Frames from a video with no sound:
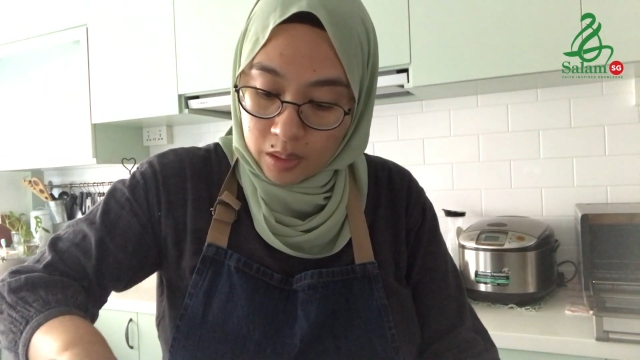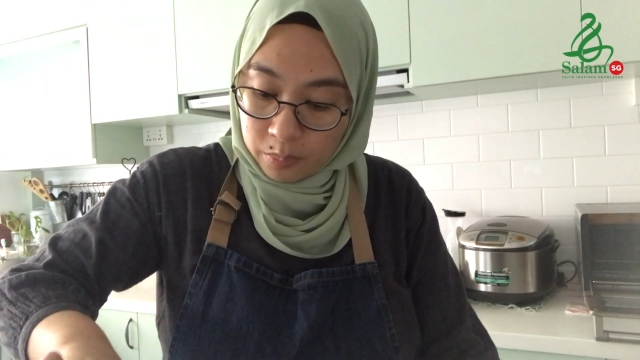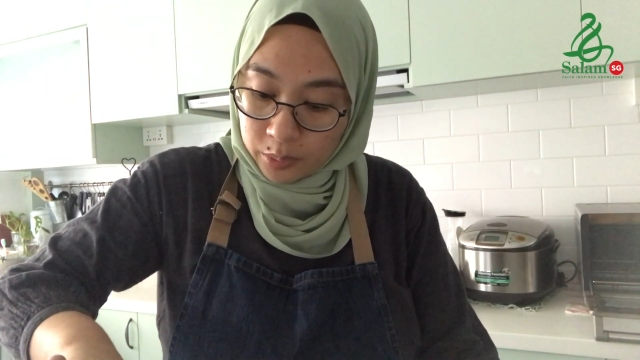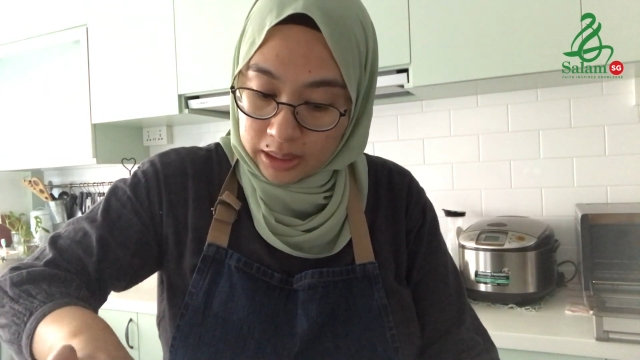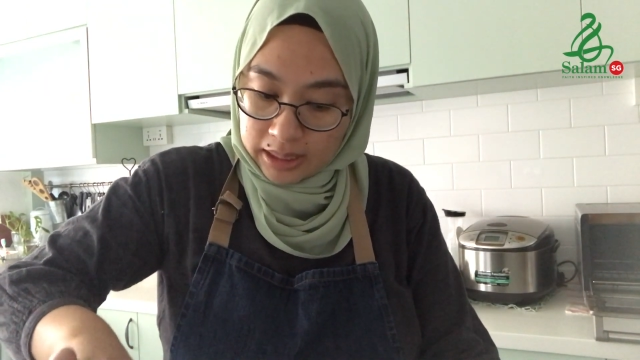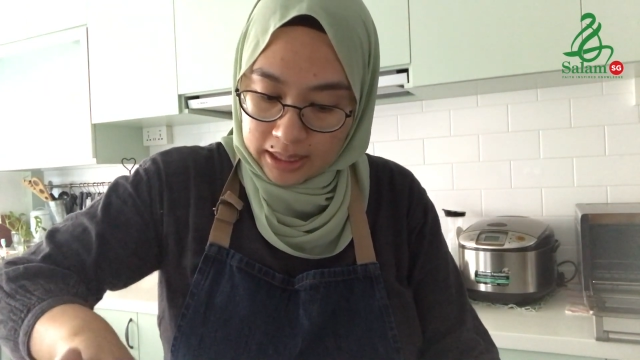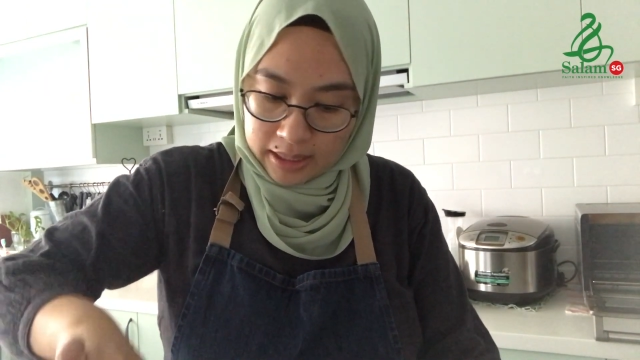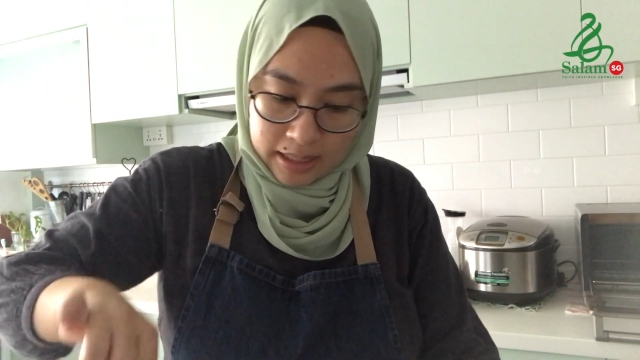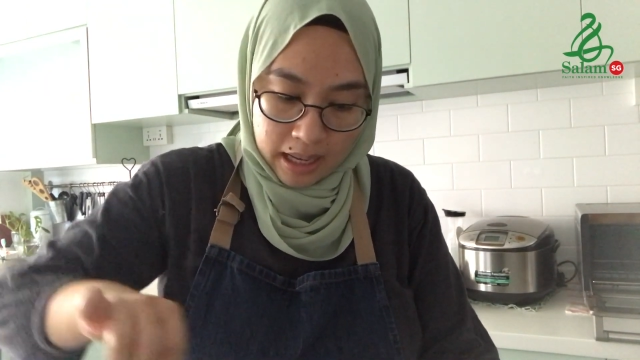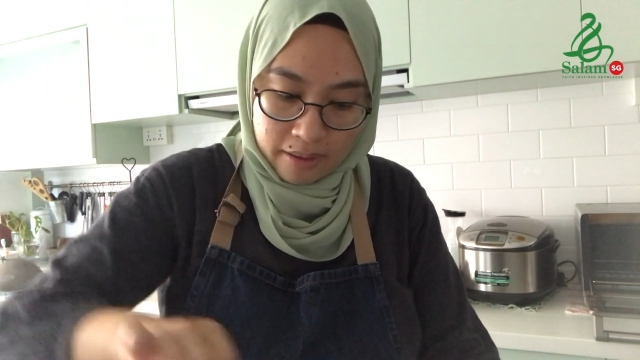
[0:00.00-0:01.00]
putting it
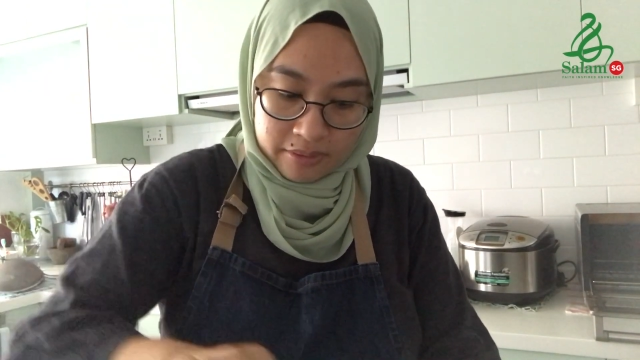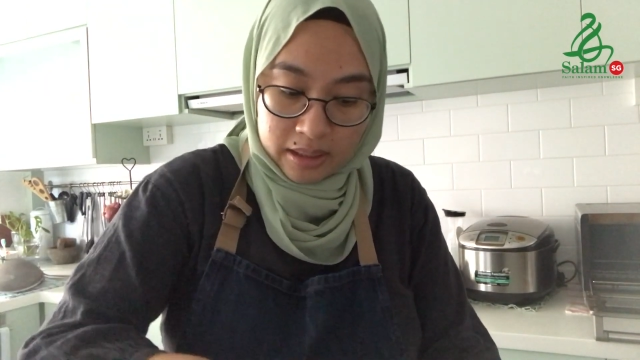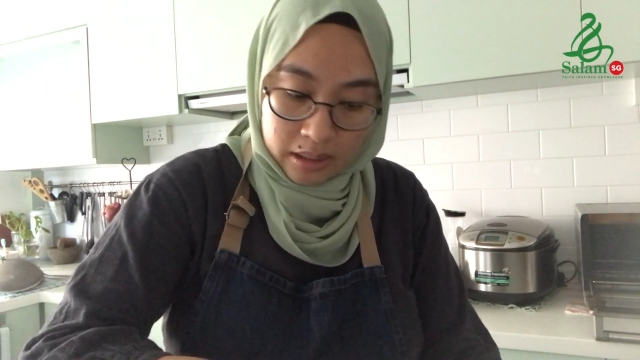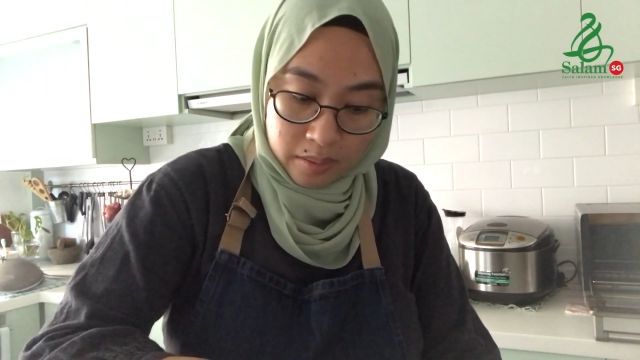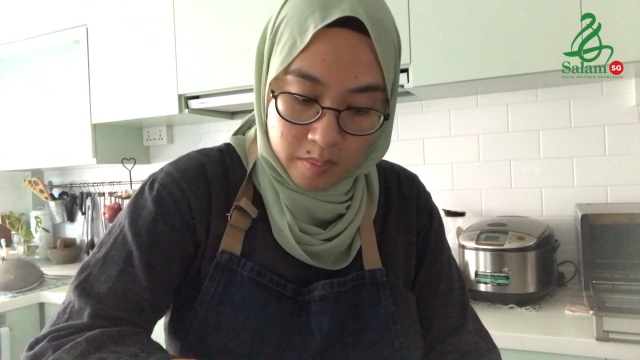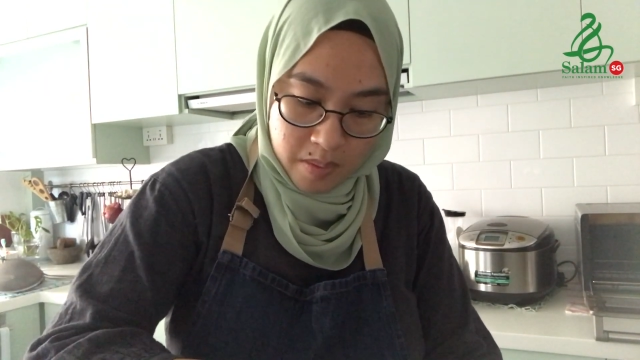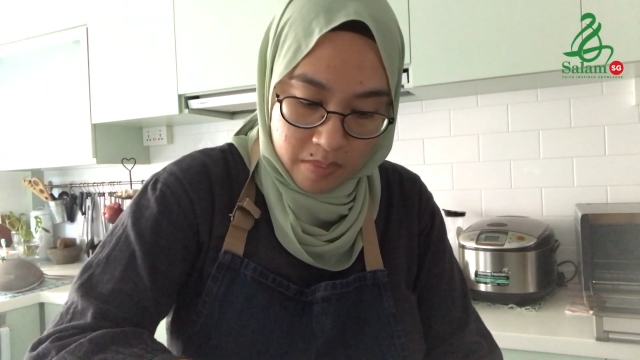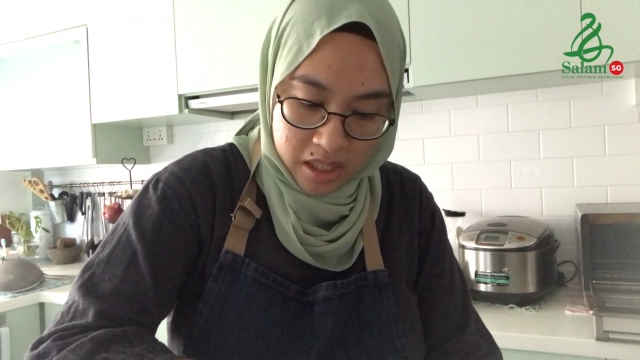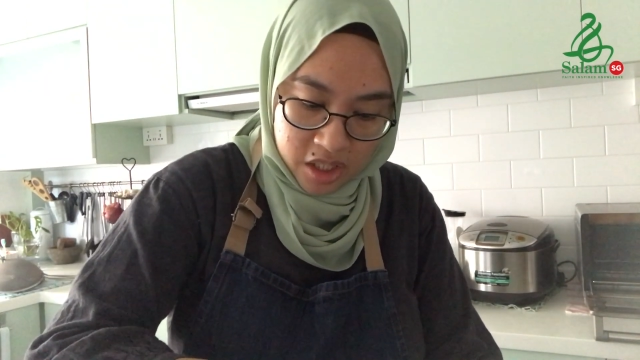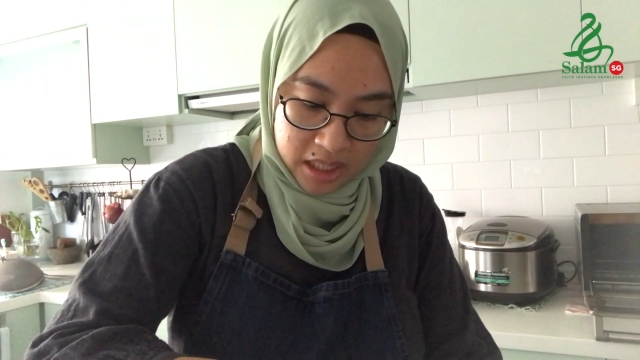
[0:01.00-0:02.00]
in the oven, it will be
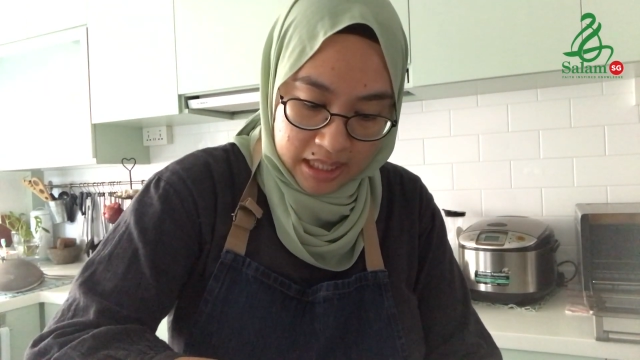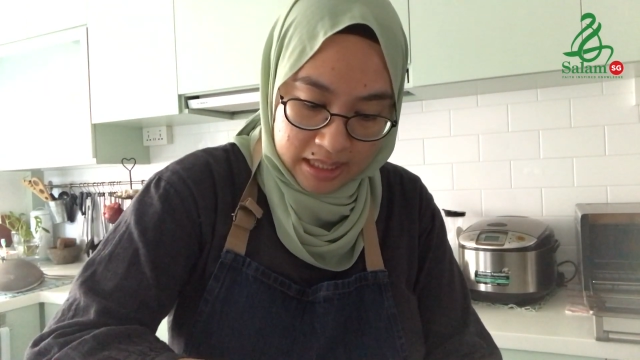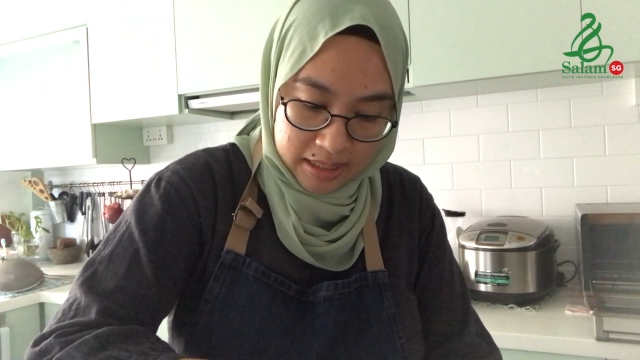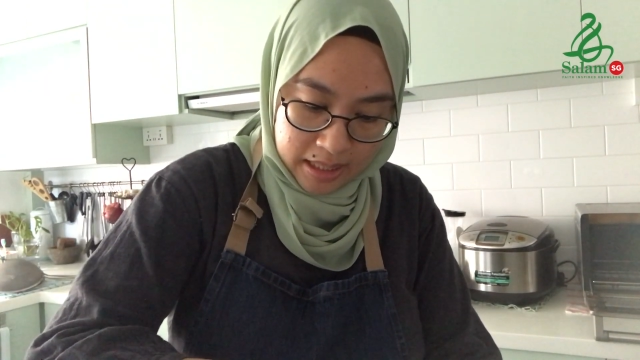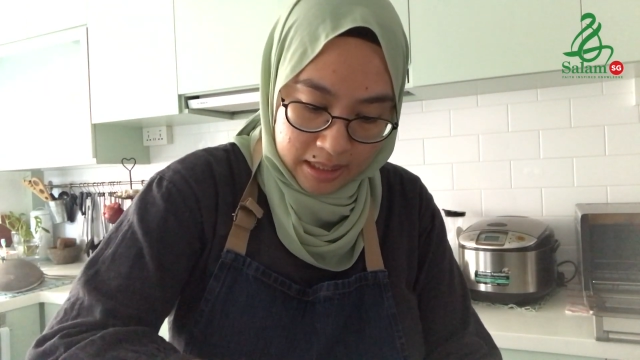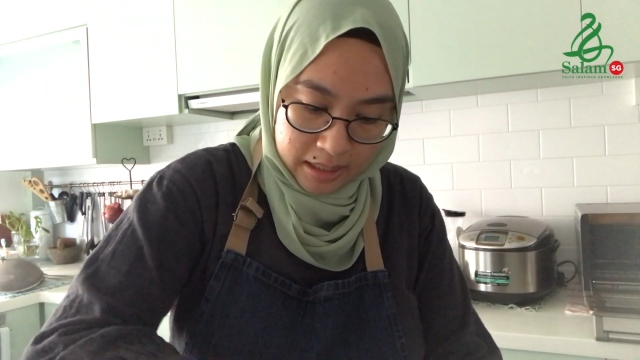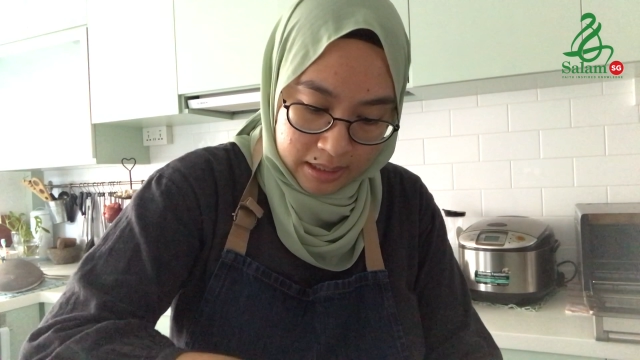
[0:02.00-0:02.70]
much easier